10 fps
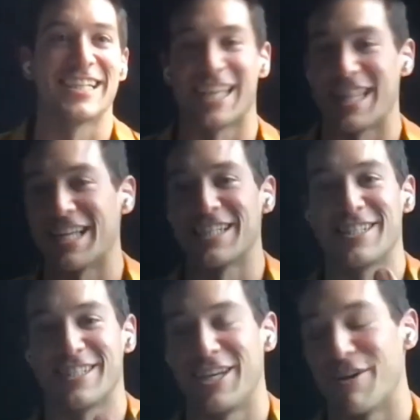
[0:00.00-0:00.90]
Because I think
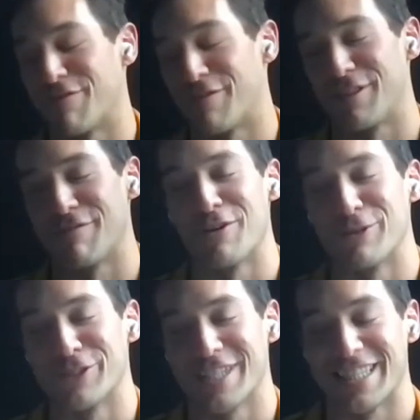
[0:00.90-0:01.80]
it's, for the
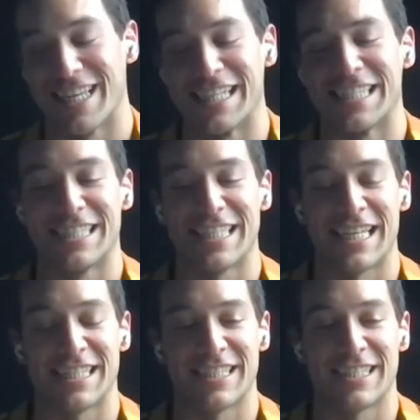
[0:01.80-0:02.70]
viewers listening,
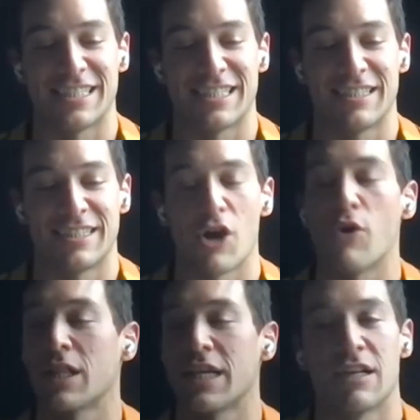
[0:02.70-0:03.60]
it's
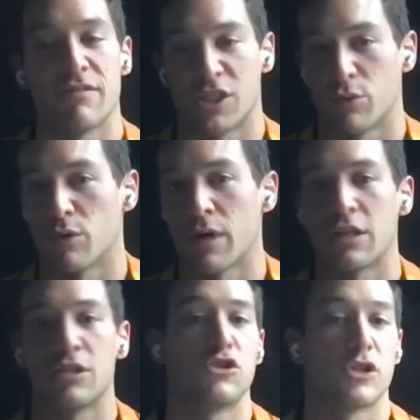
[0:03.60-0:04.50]
totally individual
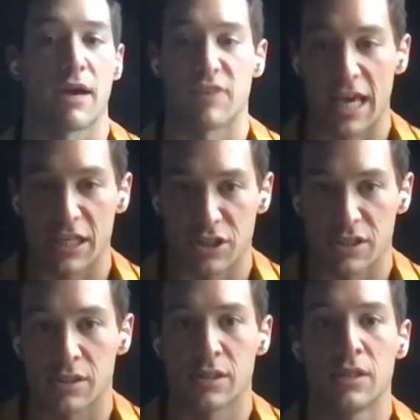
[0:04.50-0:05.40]
whether you should have an
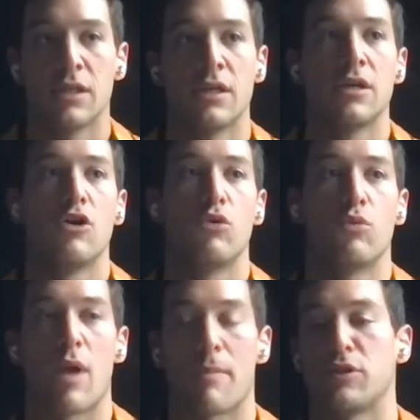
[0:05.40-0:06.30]
agent who
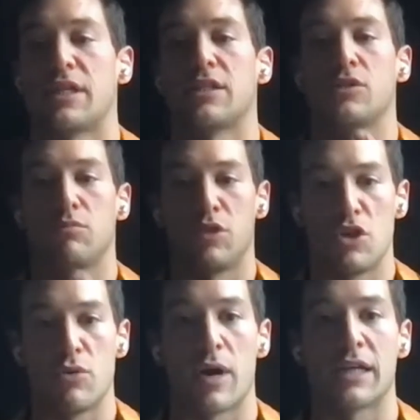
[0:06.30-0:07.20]
represents
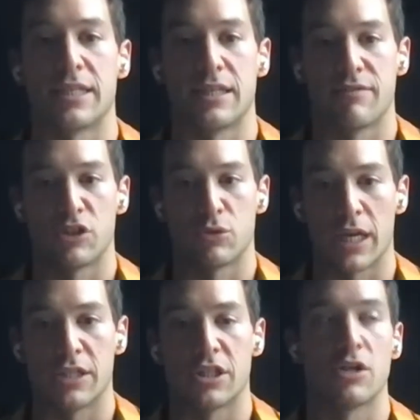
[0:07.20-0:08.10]
you as an individual
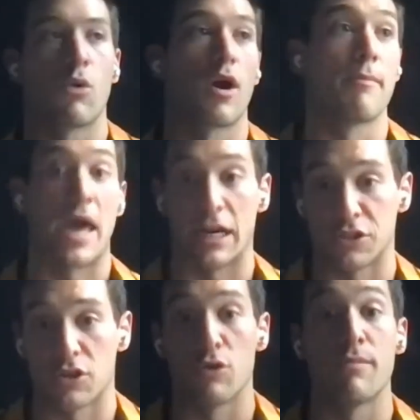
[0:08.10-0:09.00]
agent, or a
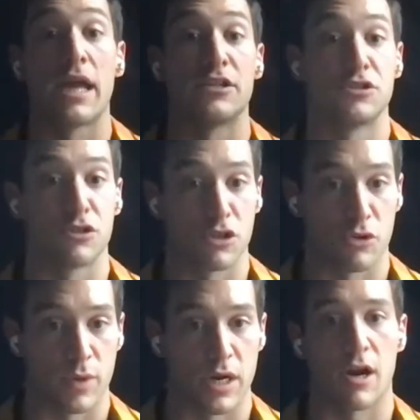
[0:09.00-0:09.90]
manager who manages your
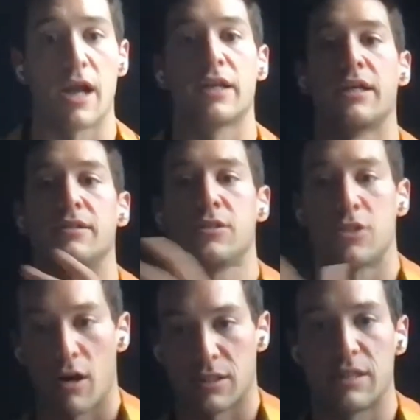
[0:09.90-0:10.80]
career and can
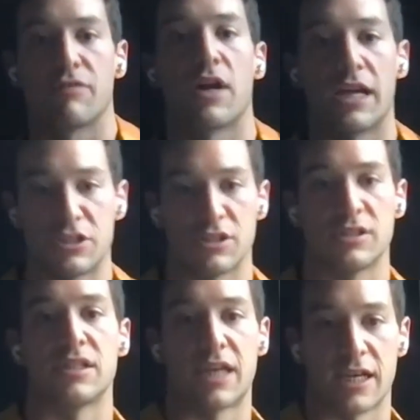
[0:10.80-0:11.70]
talk to different
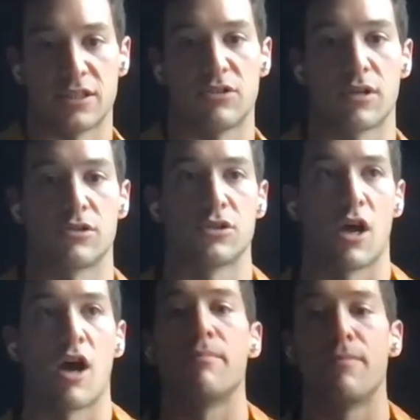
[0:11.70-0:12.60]
agents and casting directors
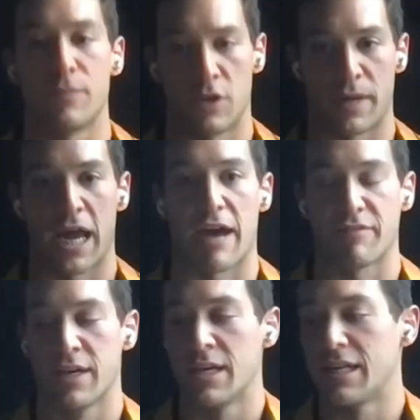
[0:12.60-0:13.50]
on your behalf.